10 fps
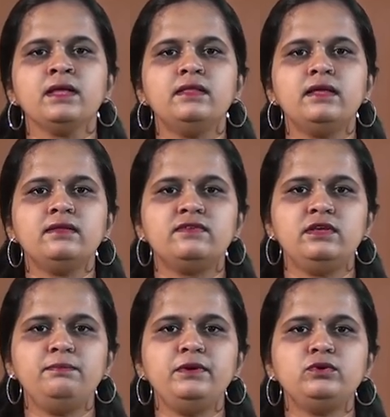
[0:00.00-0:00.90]
then the
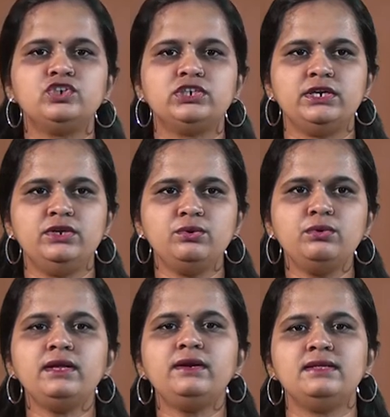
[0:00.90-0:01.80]
CPU
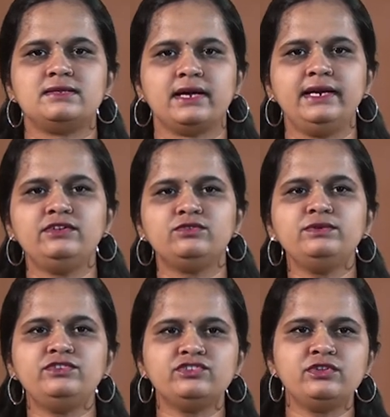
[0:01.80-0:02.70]
scheduler decides
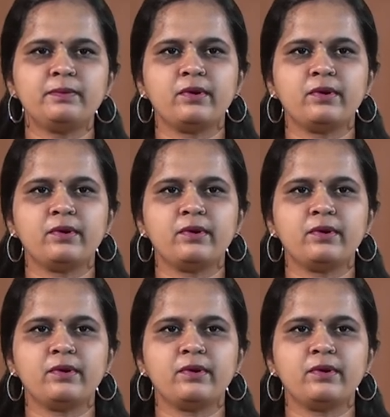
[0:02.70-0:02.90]
which is the